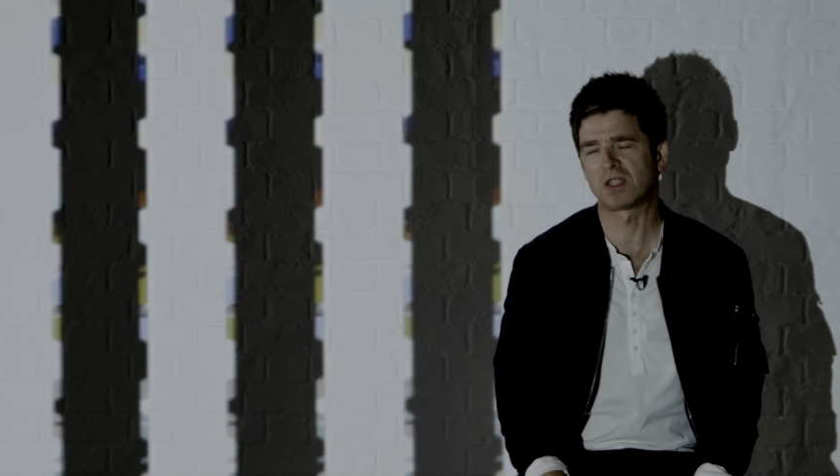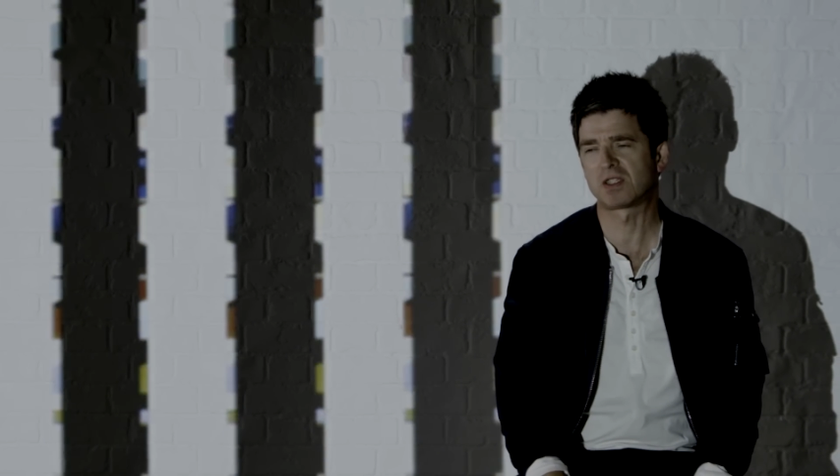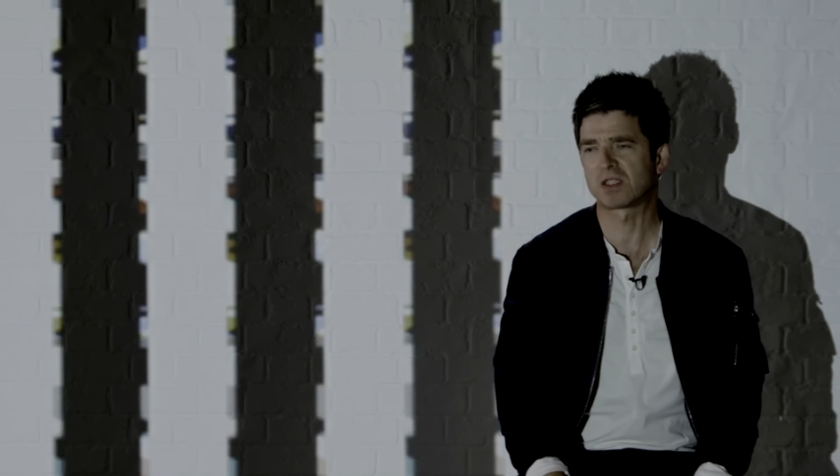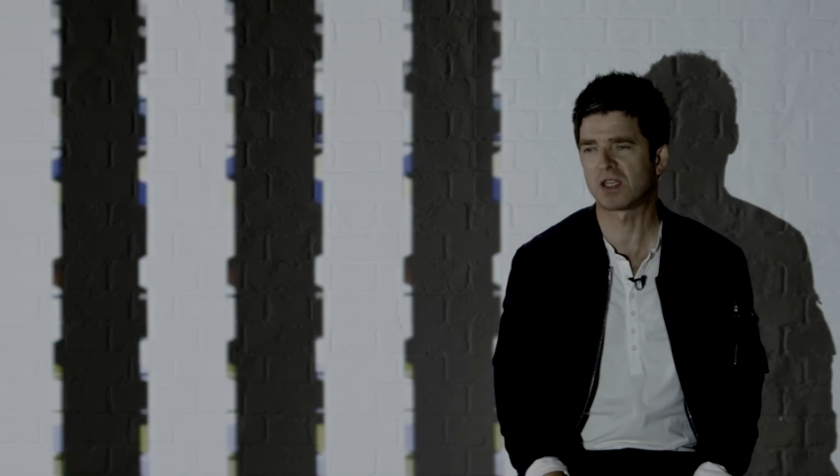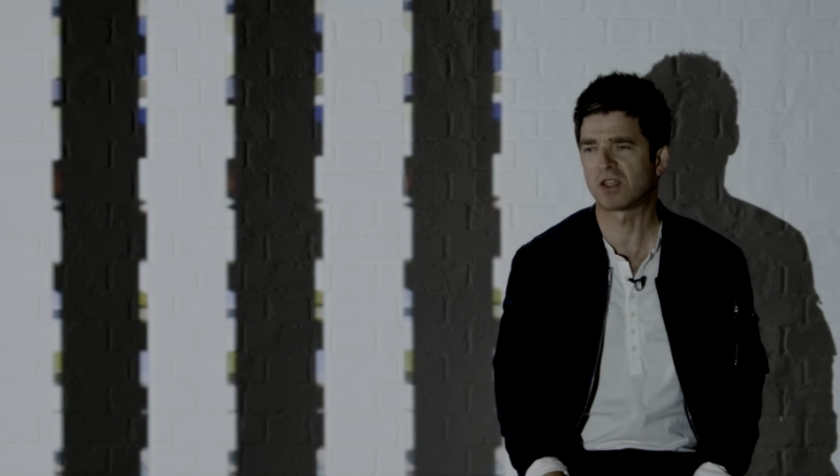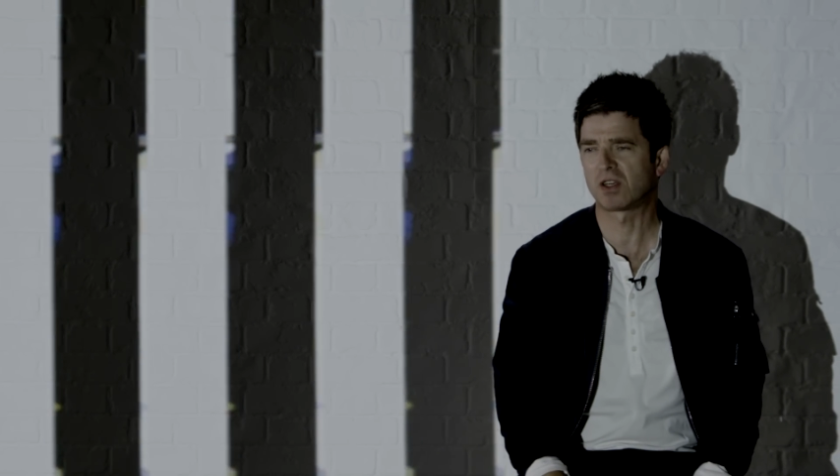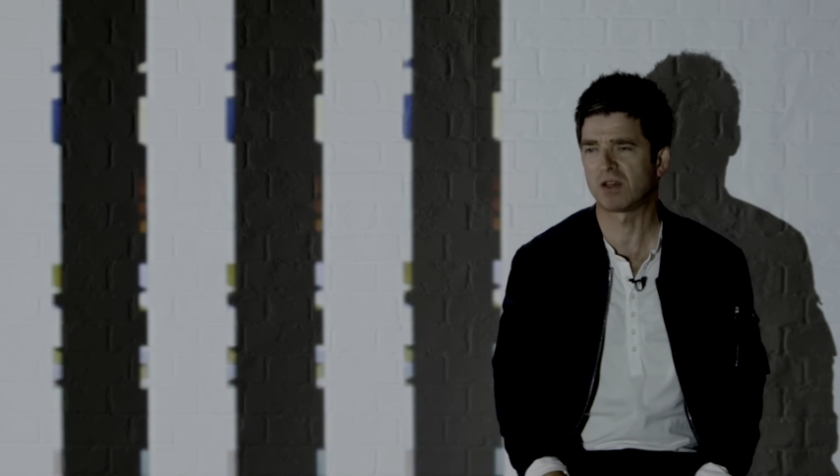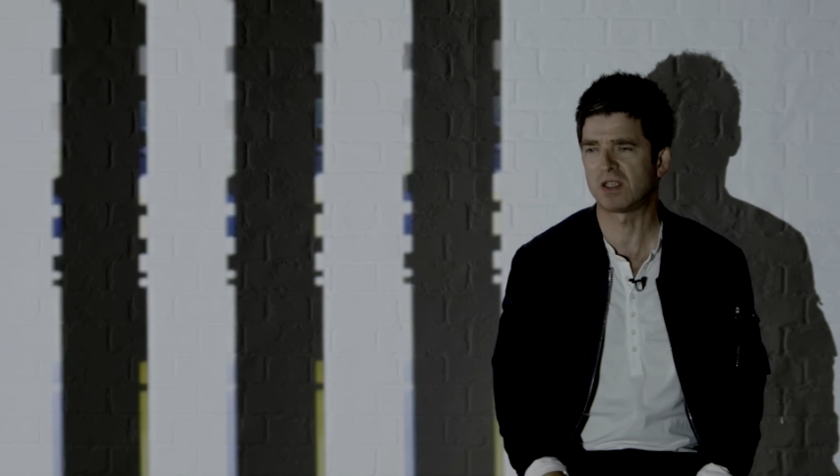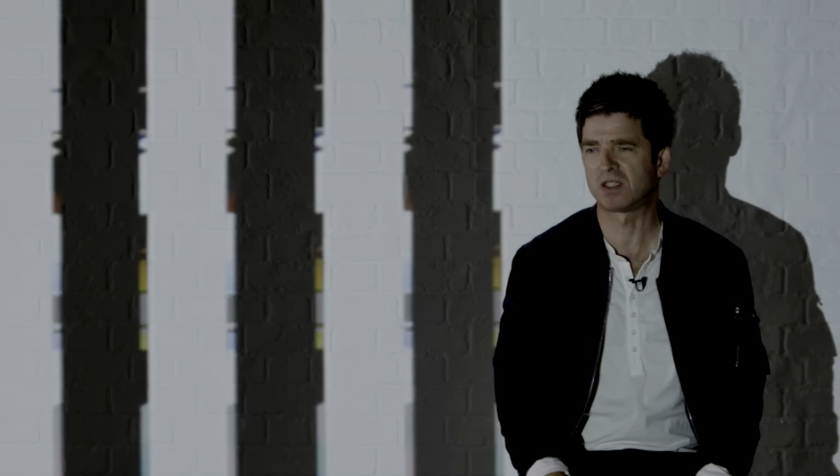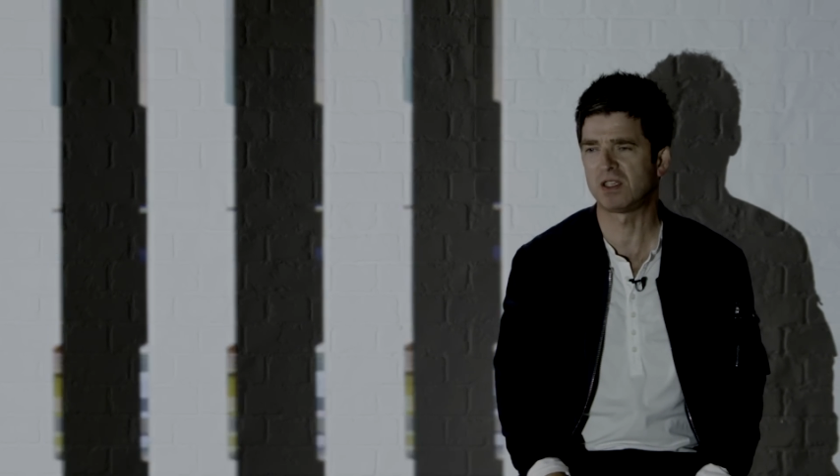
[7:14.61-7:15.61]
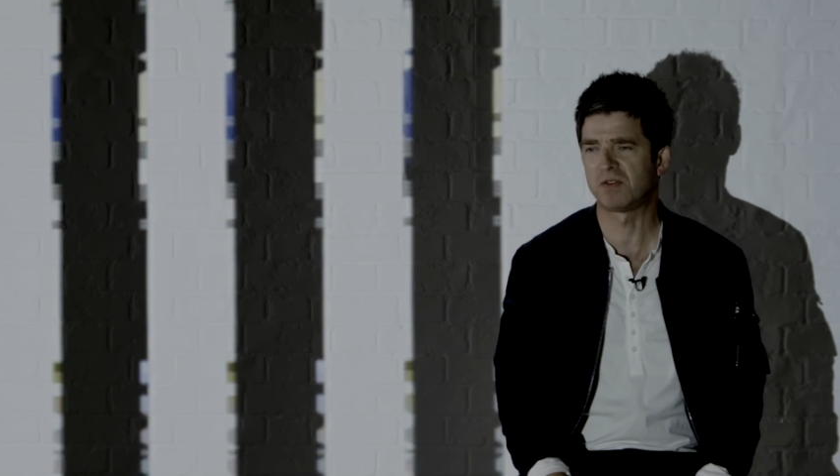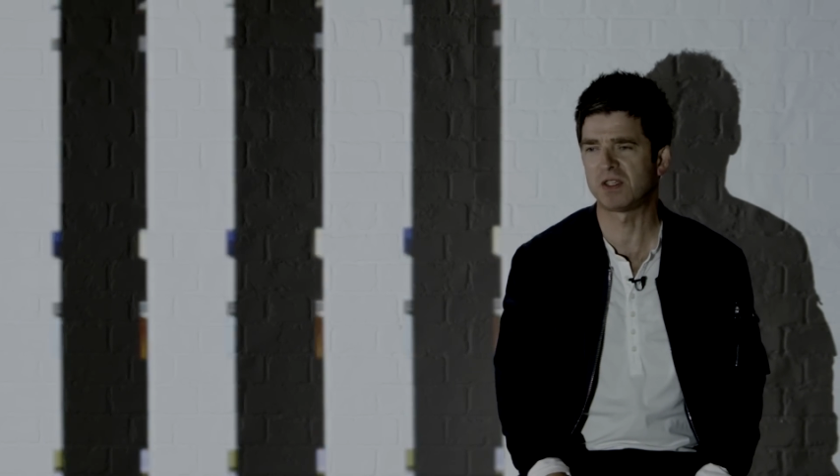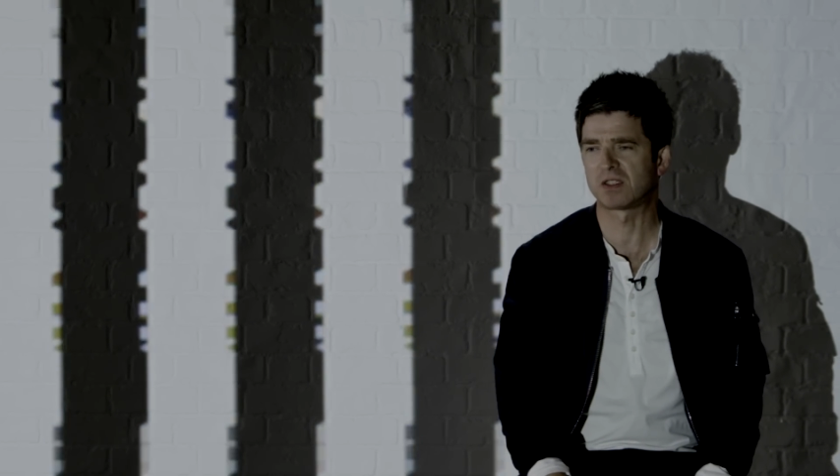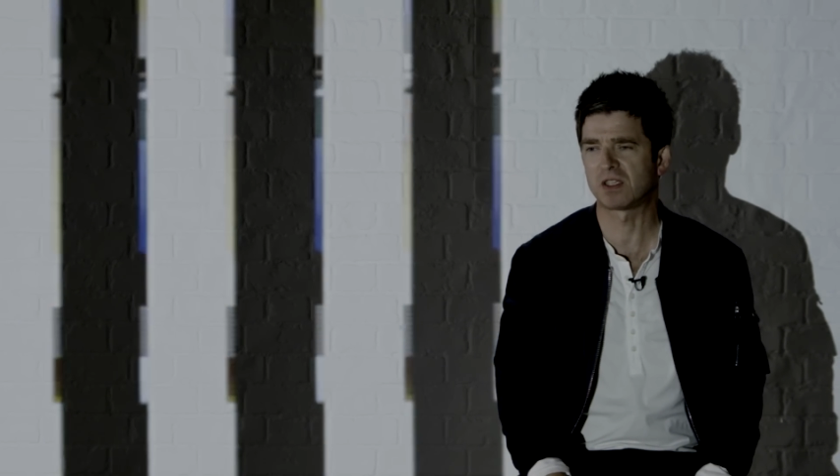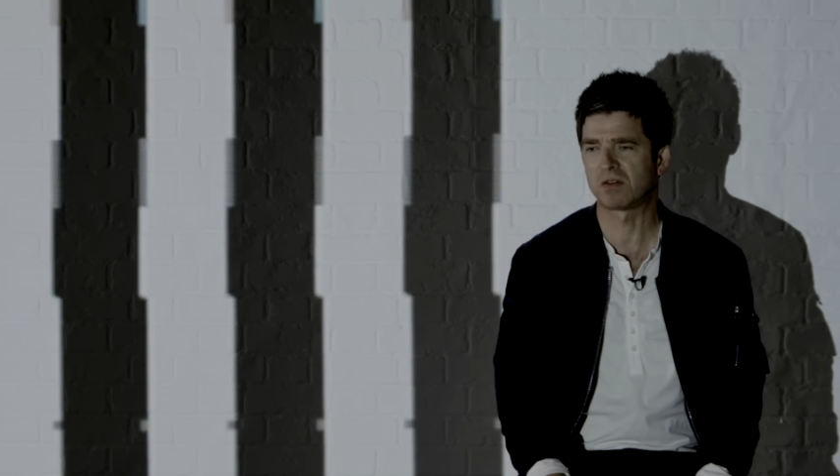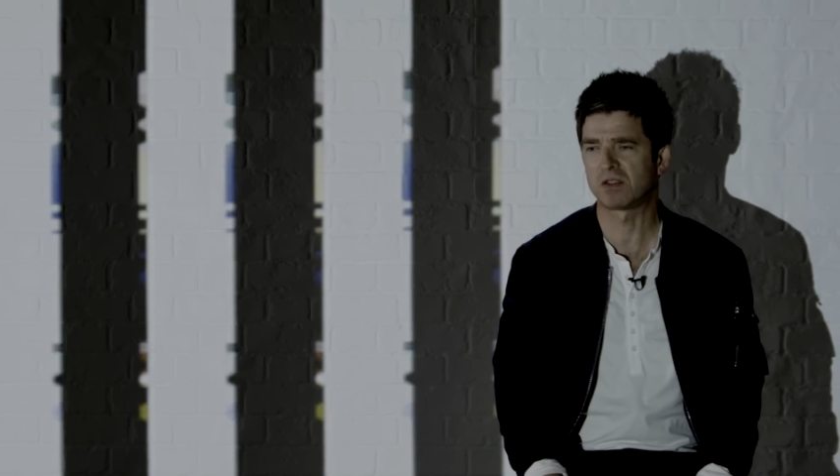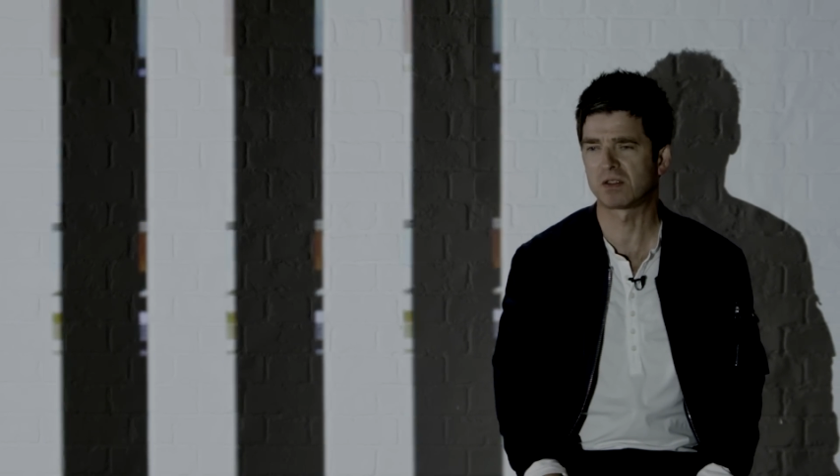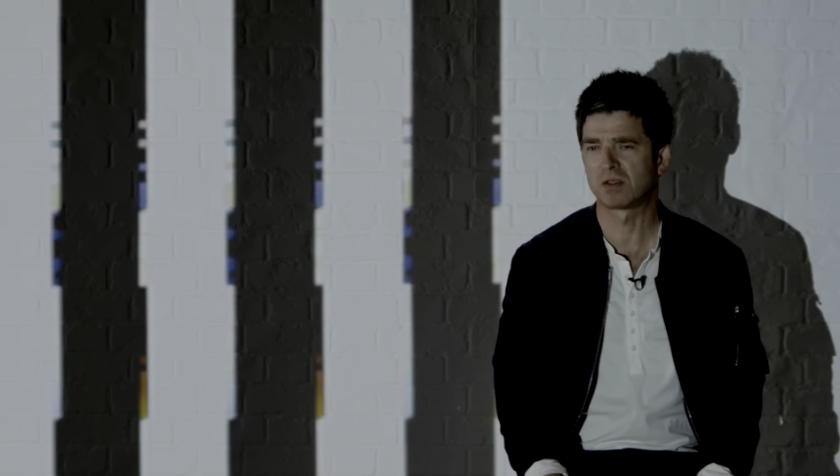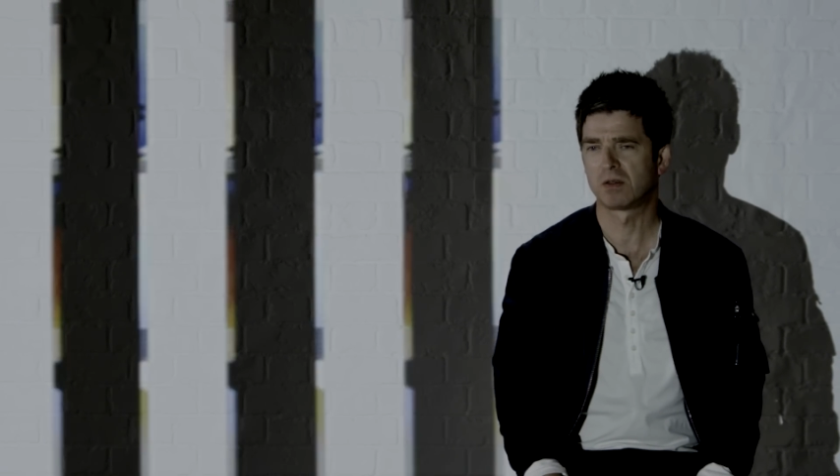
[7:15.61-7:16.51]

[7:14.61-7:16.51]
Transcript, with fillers: This is like a great TV series,